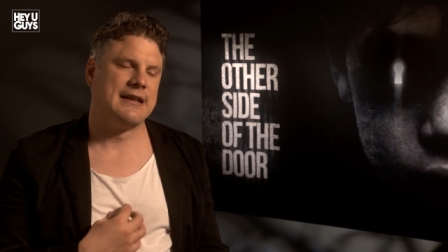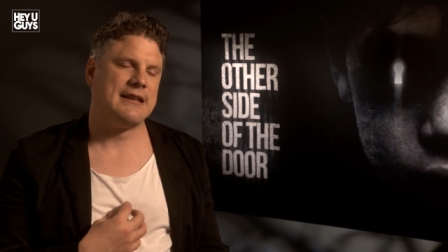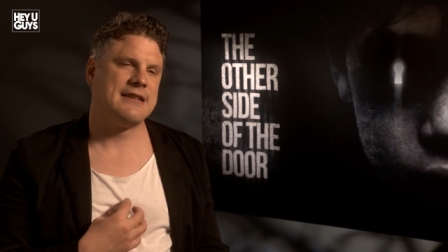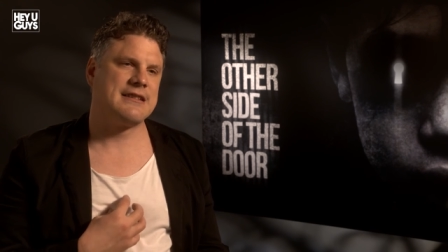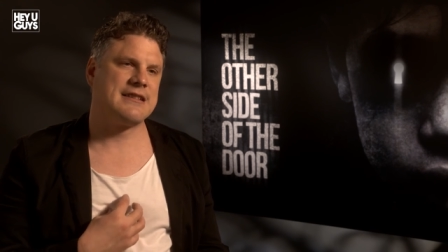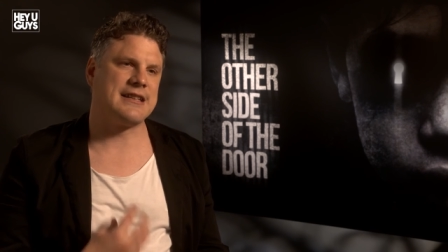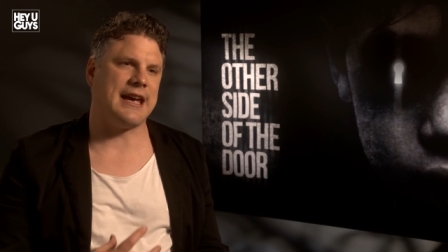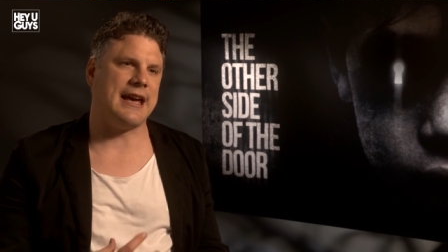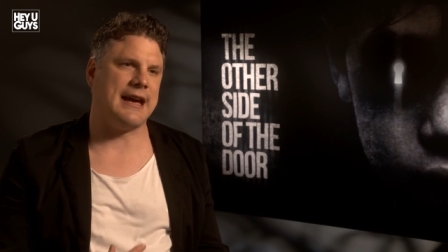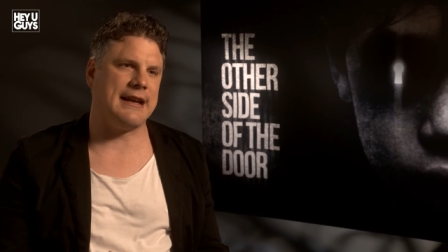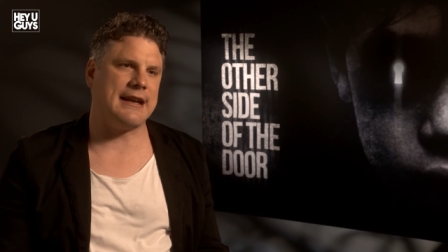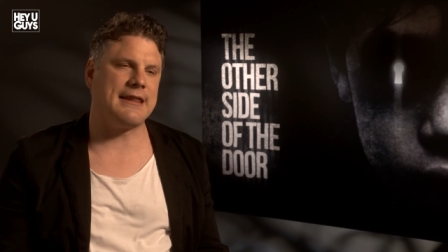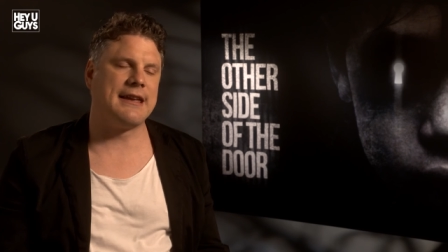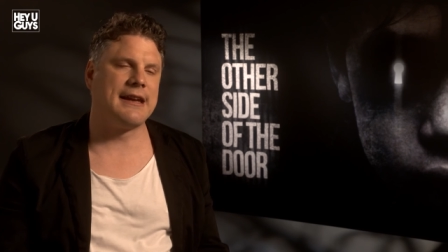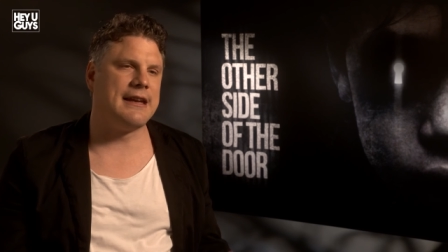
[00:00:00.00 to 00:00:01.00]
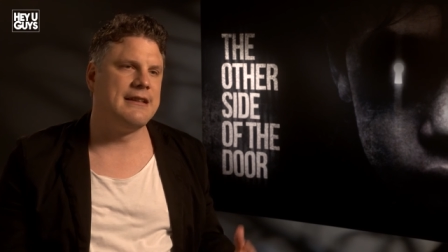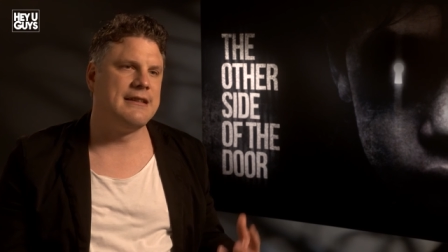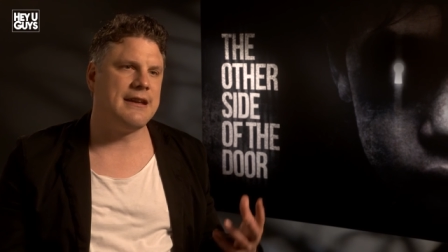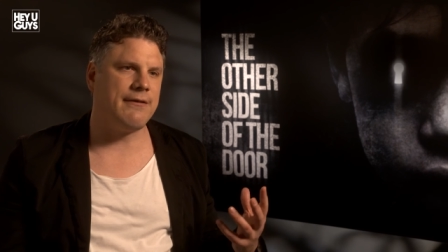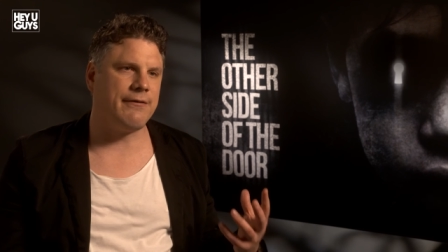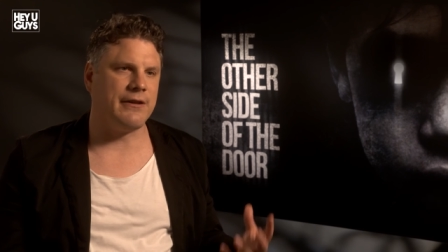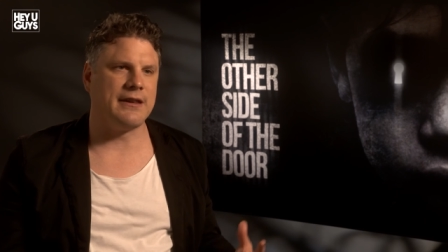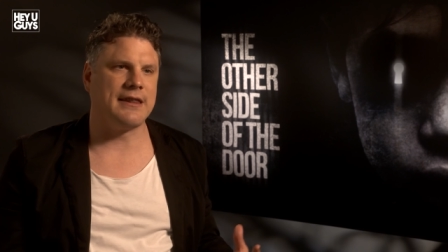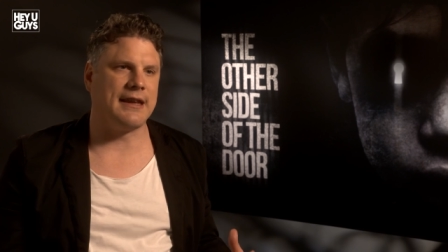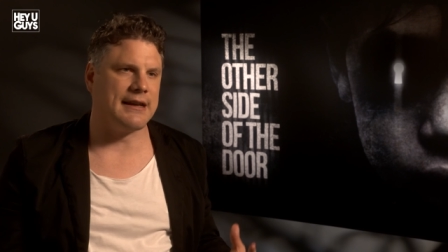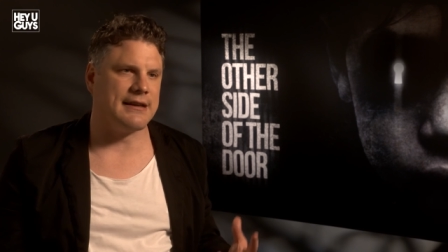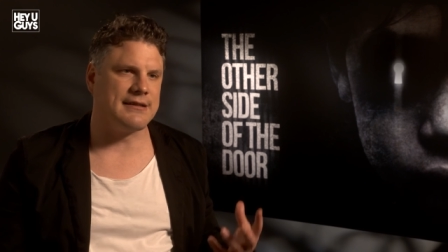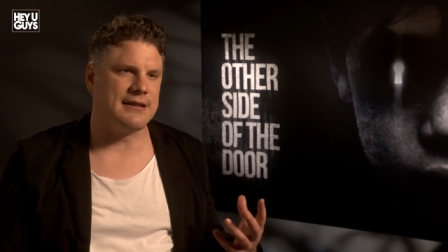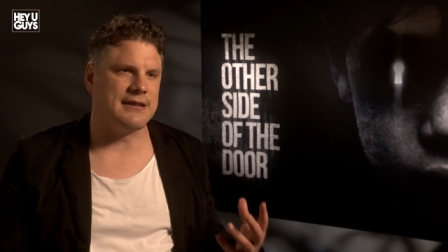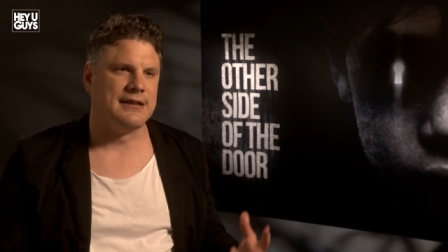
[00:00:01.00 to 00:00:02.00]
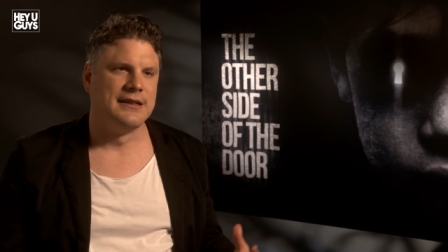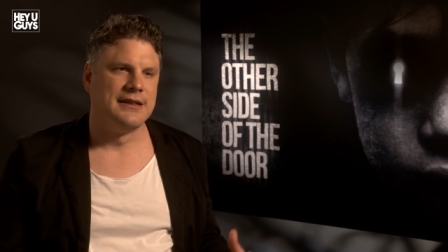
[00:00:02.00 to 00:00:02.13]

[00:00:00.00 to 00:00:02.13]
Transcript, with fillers: scared. I think in different things, in